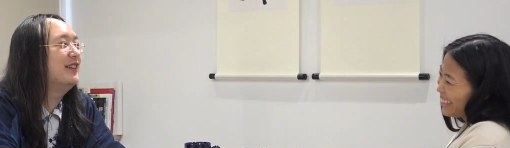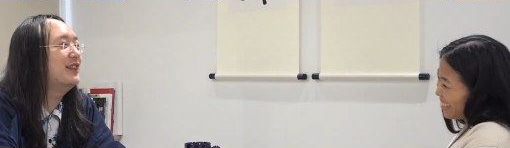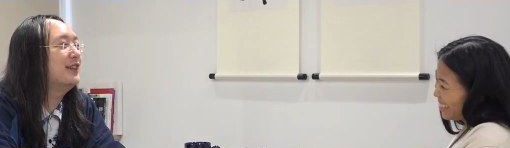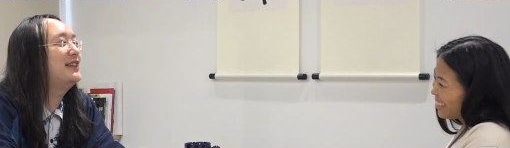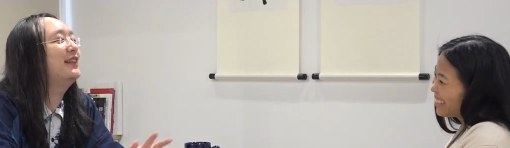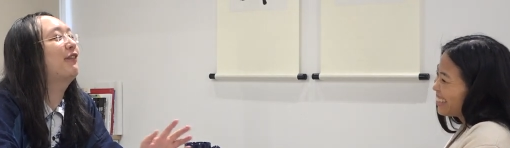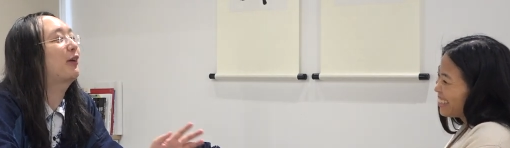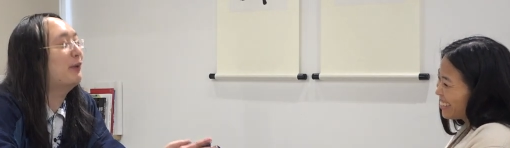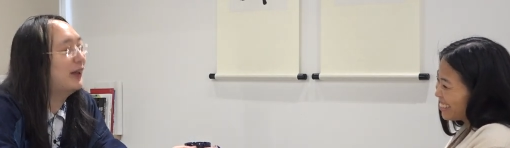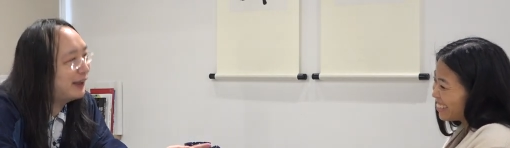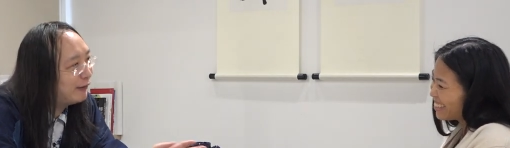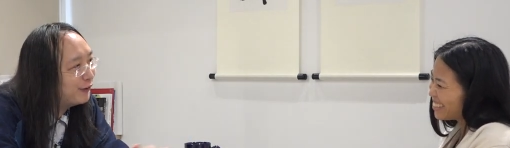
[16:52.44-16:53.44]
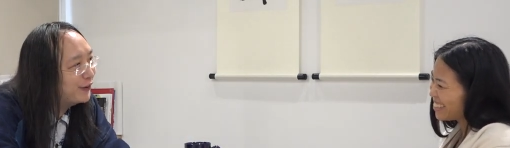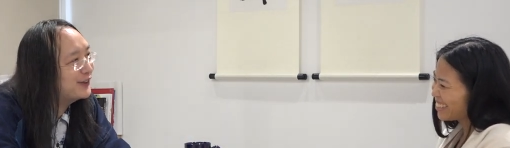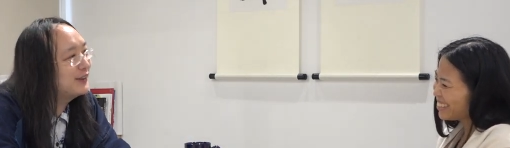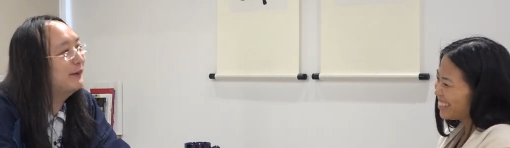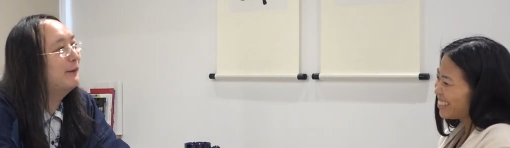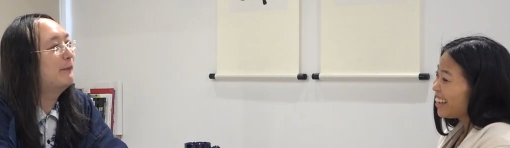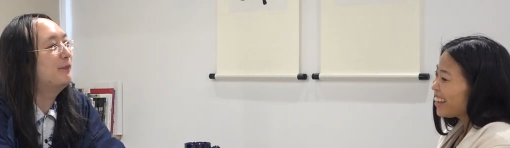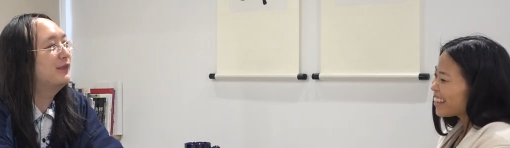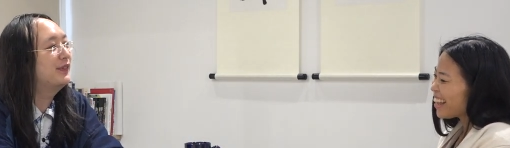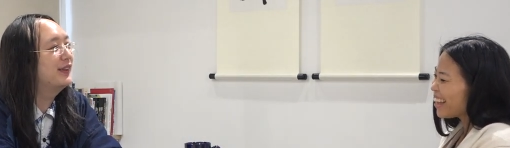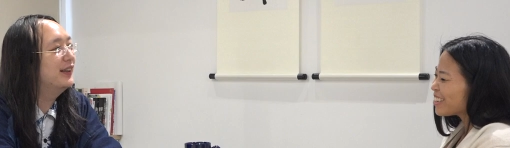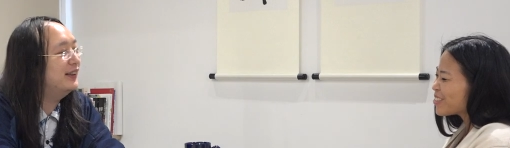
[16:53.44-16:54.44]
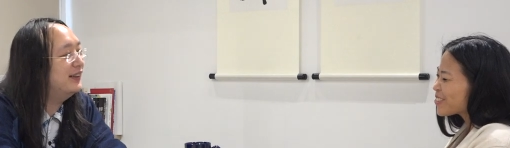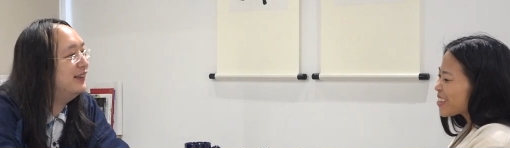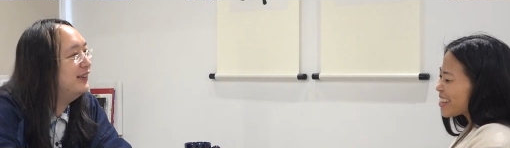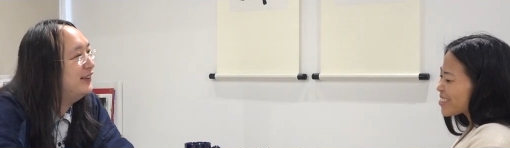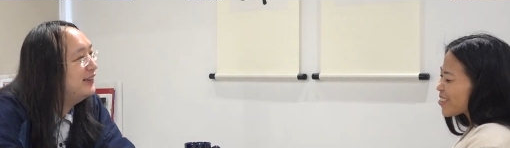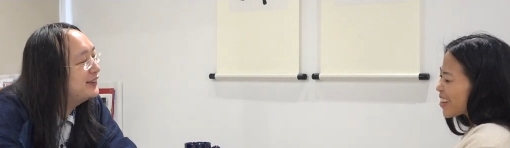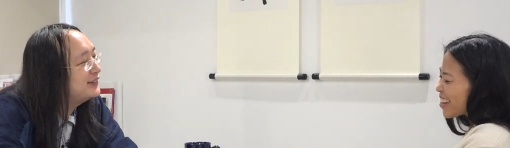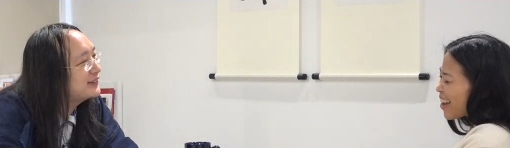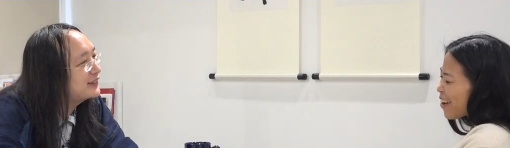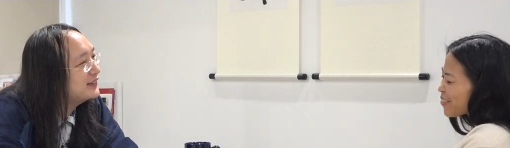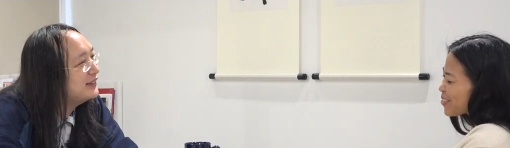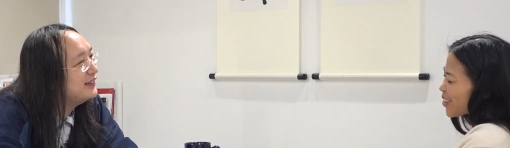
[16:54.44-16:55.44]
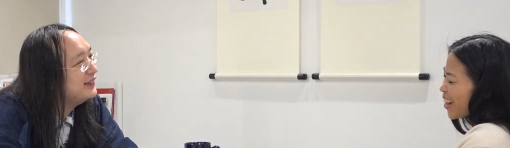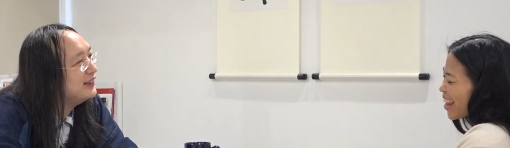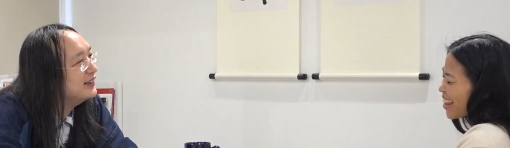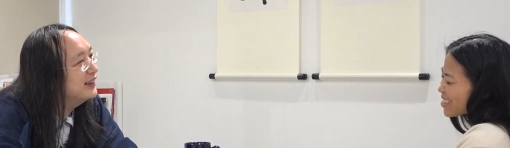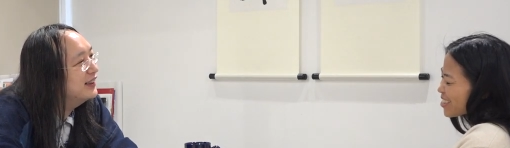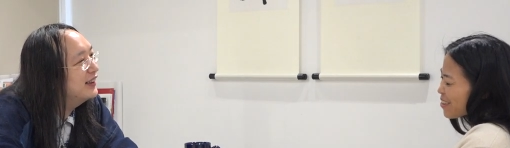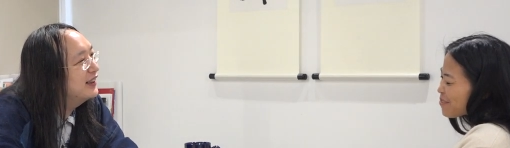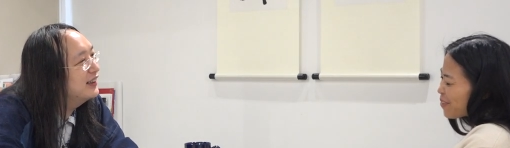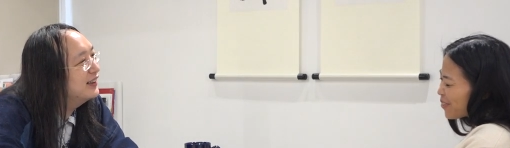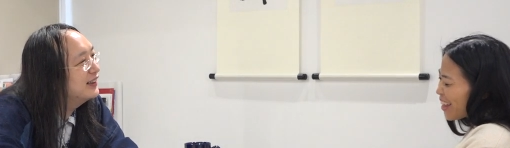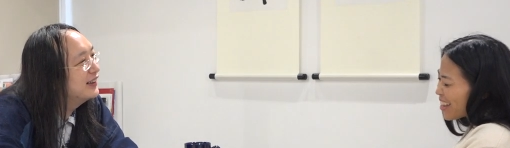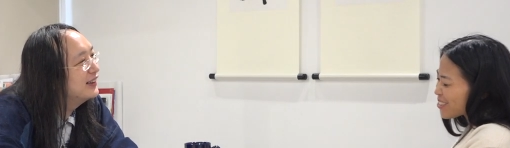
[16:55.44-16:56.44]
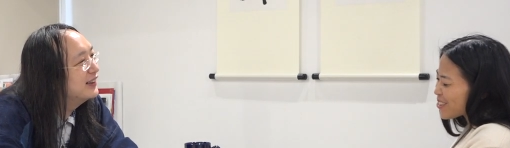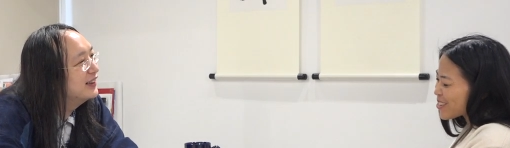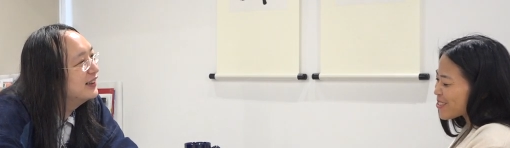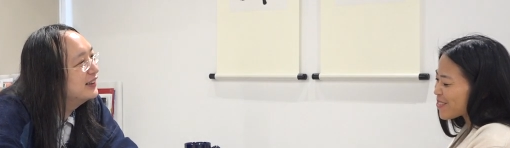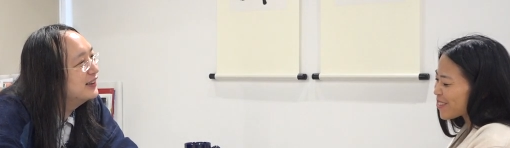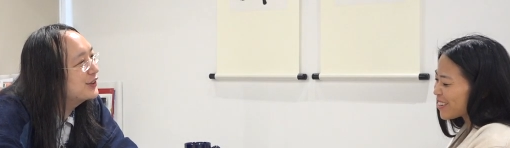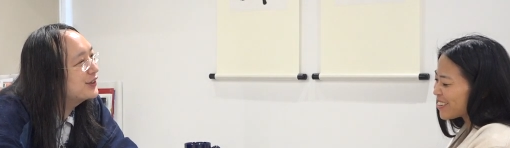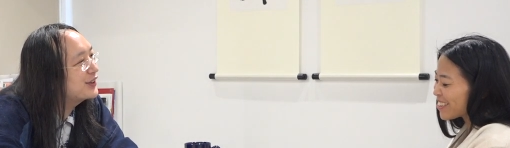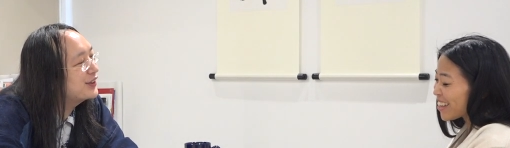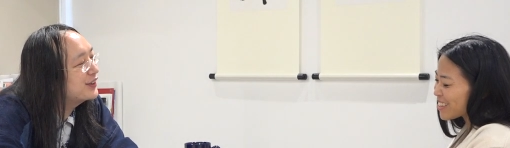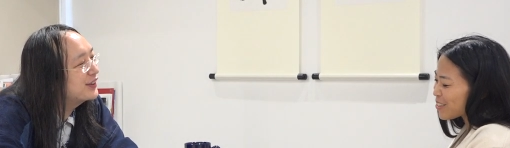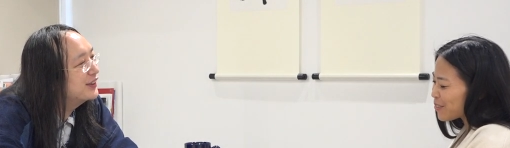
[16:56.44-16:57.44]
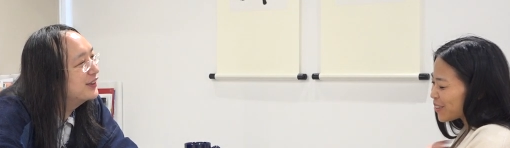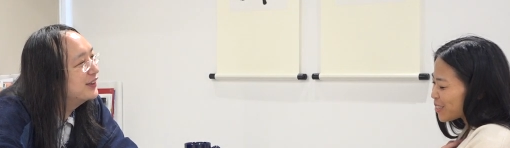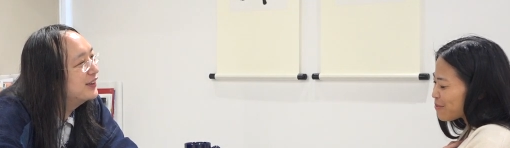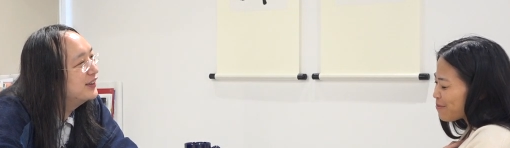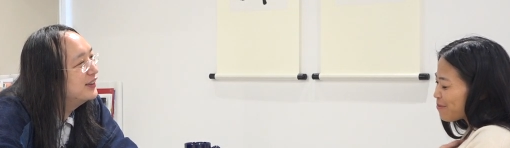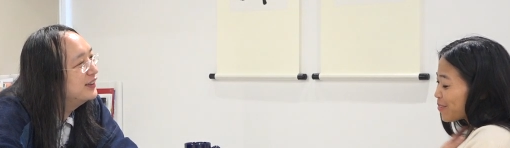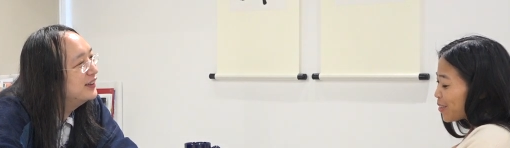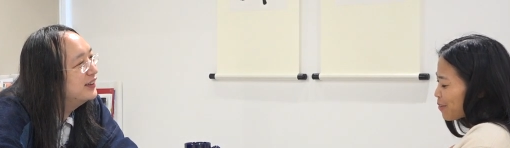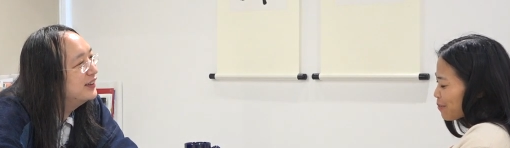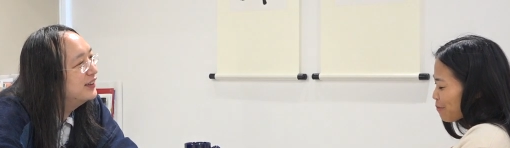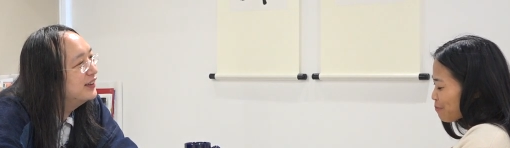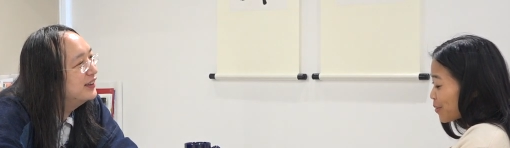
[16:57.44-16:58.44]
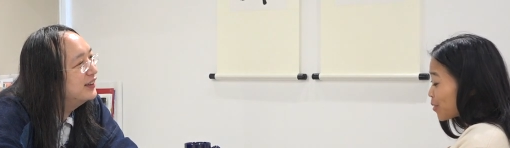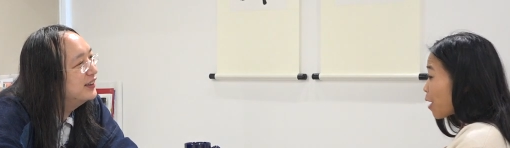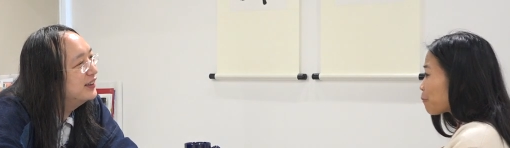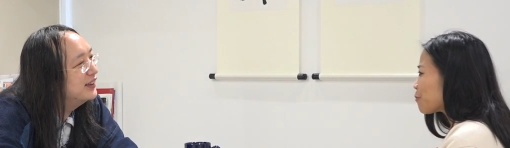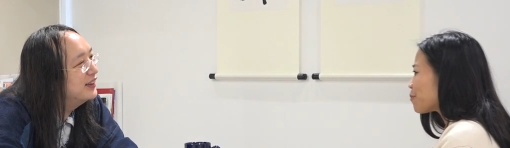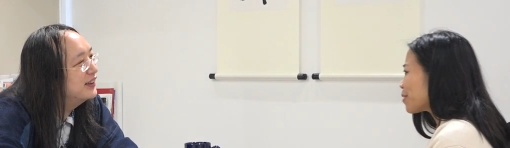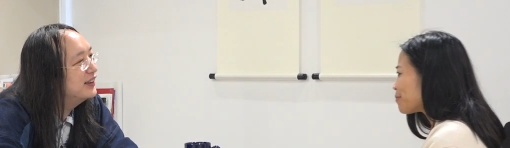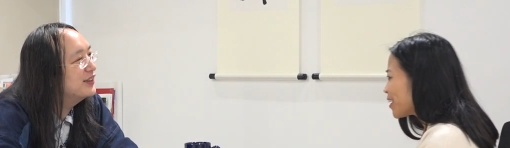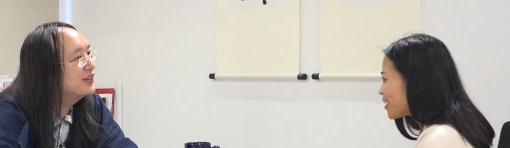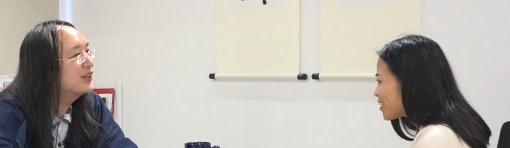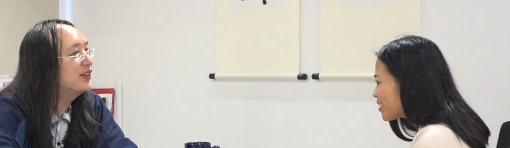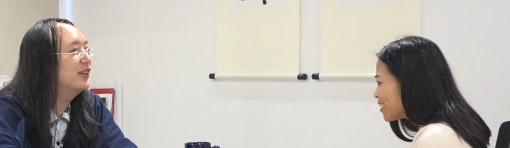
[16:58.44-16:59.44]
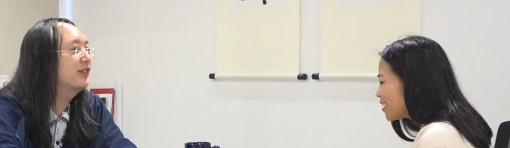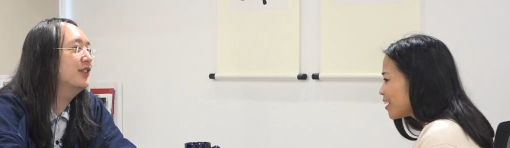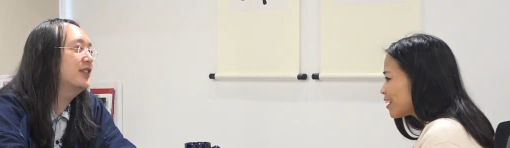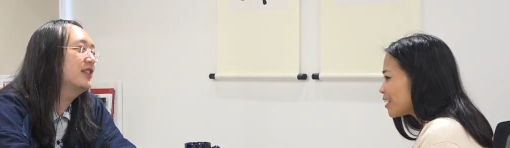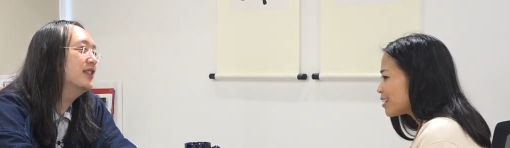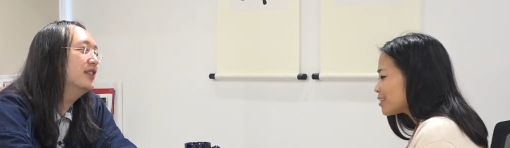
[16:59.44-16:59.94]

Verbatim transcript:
Speaker 1: so it's so a civic by default.
Speaker 2: Yeah, no, that's great. Oh, sorry, I actually have one last question for you. Sure, sure. That's always you know been top of my mind. Sure, of course.